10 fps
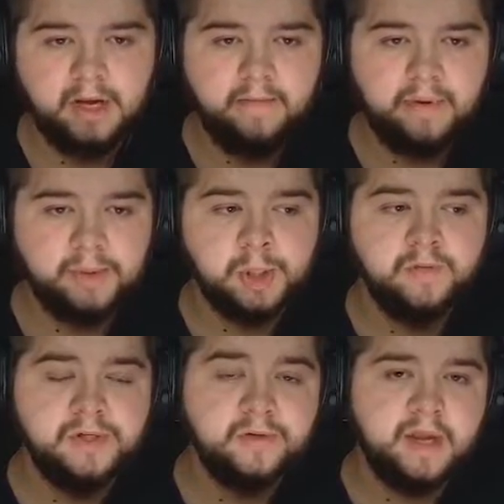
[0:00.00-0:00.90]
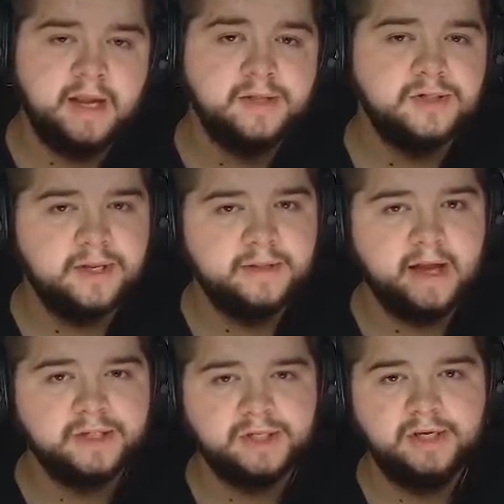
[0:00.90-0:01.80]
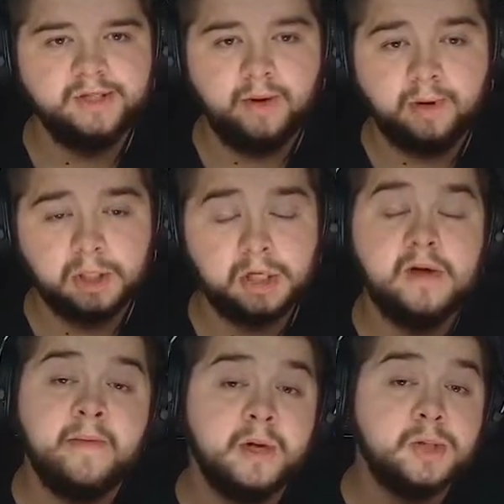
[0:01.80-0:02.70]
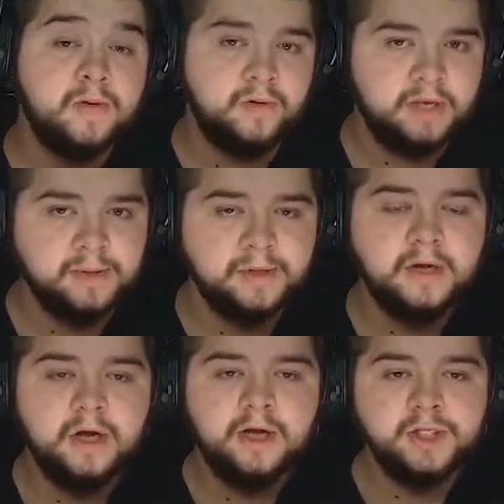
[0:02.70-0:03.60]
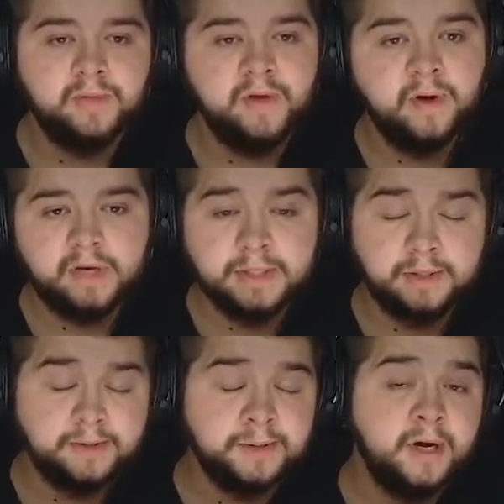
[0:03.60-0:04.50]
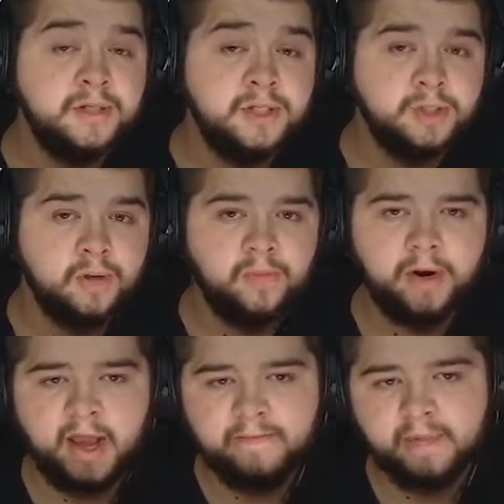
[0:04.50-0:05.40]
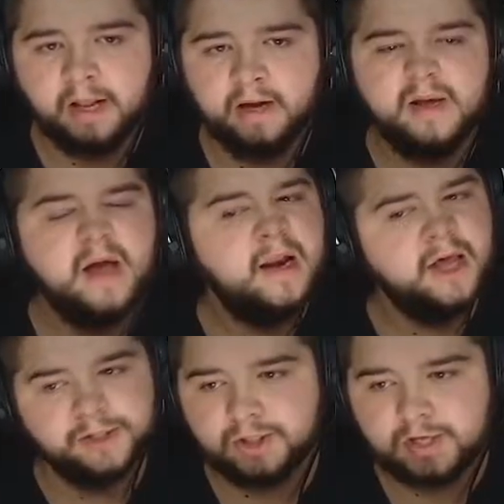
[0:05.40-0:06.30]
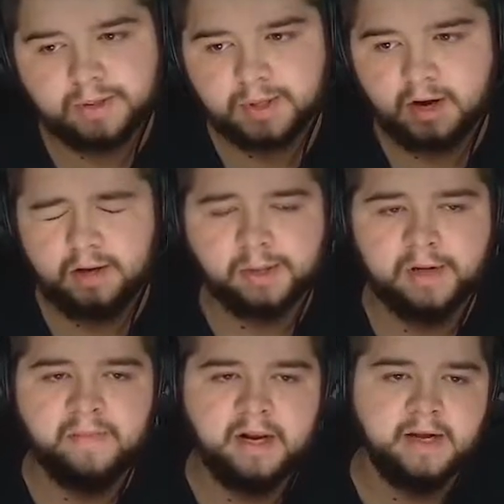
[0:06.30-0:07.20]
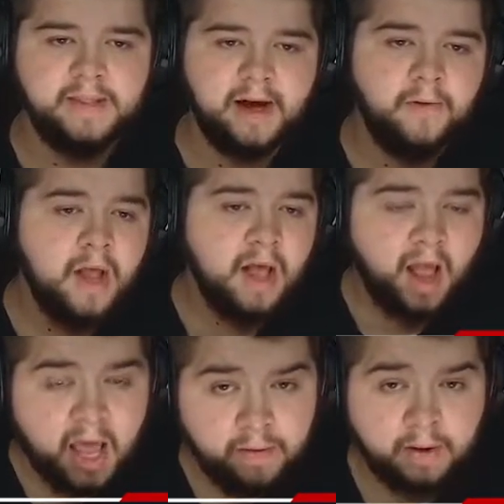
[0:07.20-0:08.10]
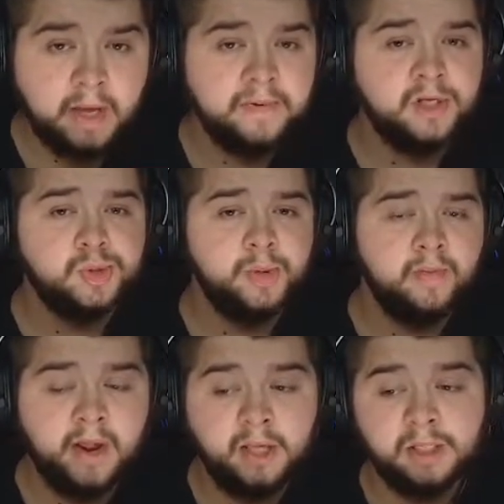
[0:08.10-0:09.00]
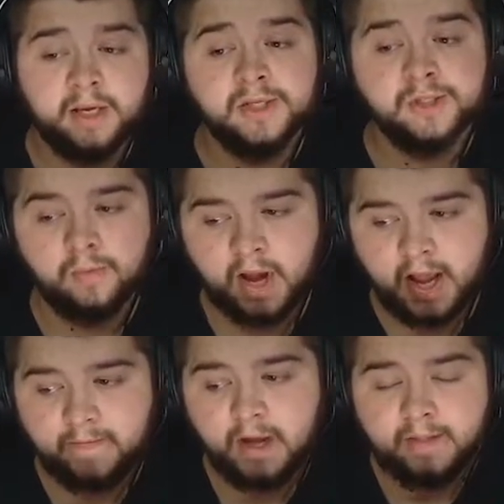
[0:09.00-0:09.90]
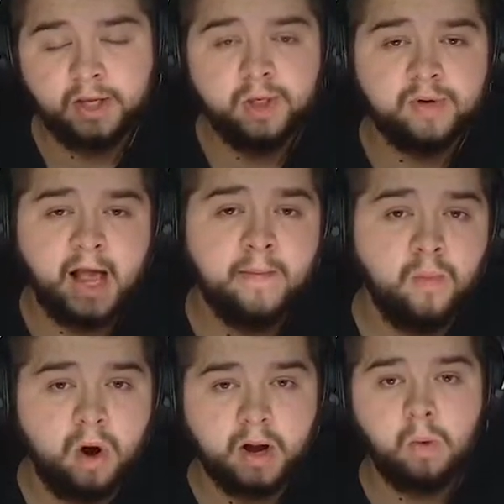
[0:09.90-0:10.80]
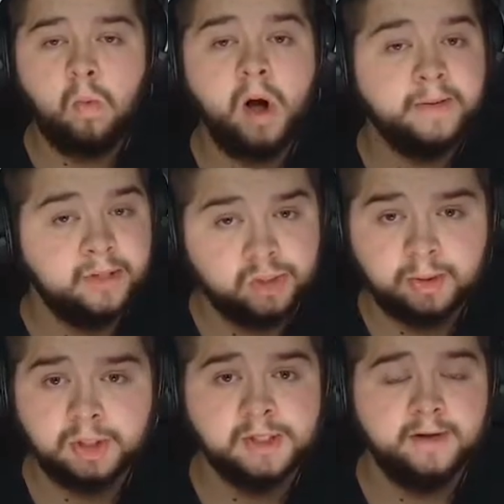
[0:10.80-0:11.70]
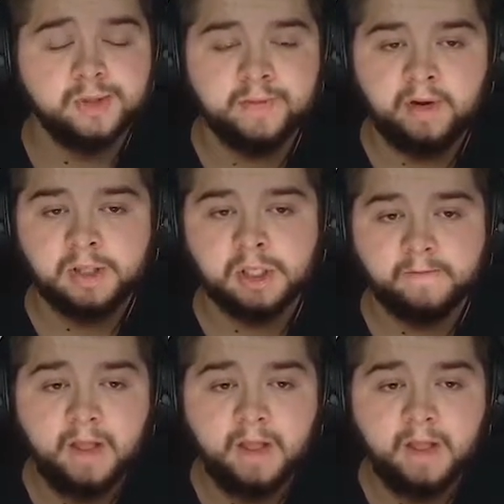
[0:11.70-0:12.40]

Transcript: But before we do get into the next season, I want to show you how much we got given. So we got given 32.8 million. Let's just say 33 million. Now, anyone that plays Football Manager is aware that you can work wonders with a transfer budget.